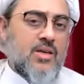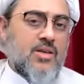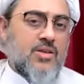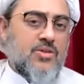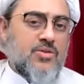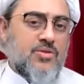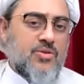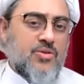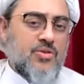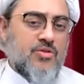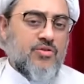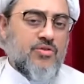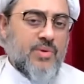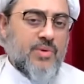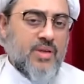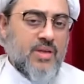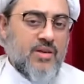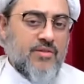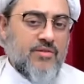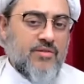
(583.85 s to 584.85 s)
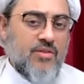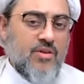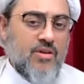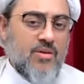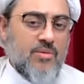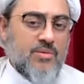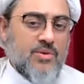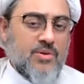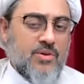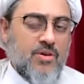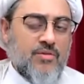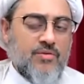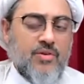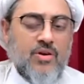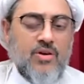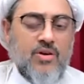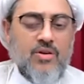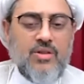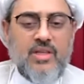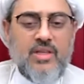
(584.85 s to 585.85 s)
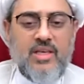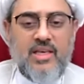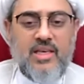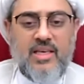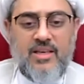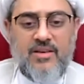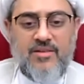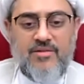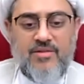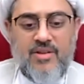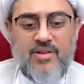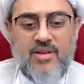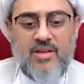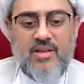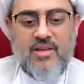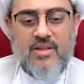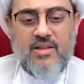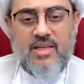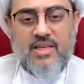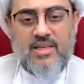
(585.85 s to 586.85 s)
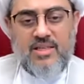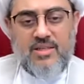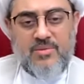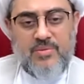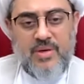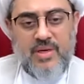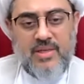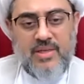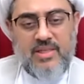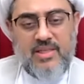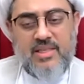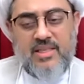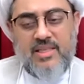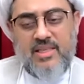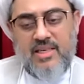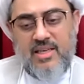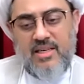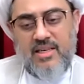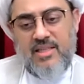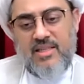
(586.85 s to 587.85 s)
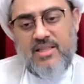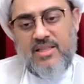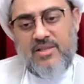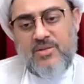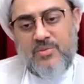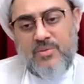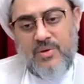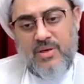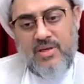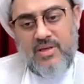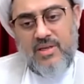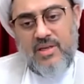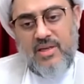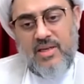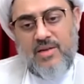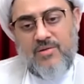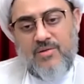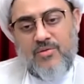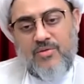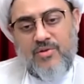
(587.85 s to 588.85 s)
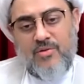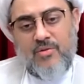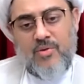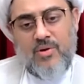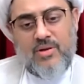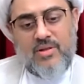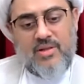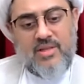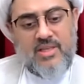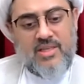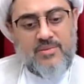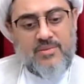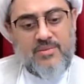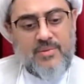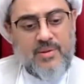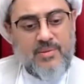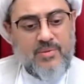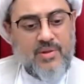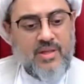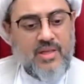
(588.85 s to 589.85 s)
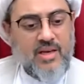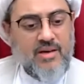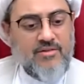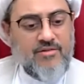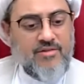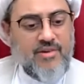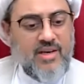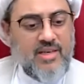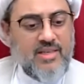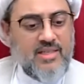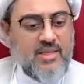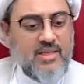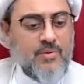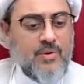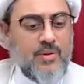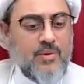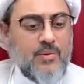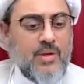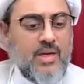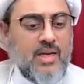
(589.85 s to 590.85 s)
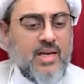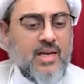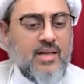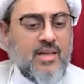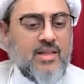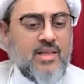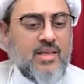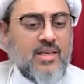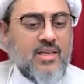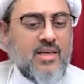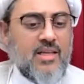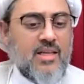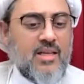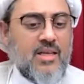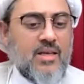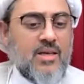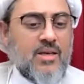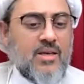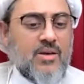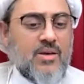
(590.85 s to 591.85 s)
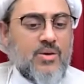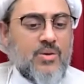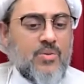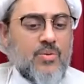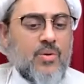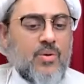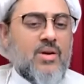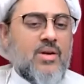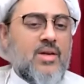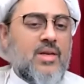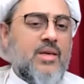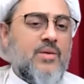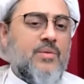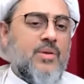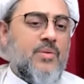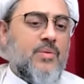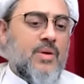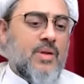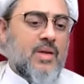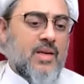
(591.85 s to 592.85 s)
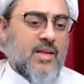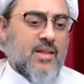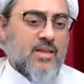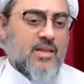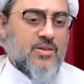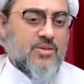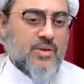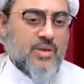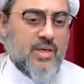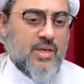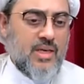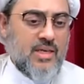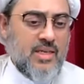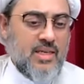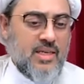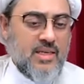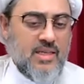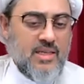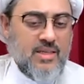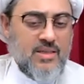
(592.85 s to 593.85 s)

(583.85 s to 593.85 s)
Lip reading: So you've been informed of all the evil that is present here in this world, and how, for what these people, they are fighting with one another, quarreling with one another to get and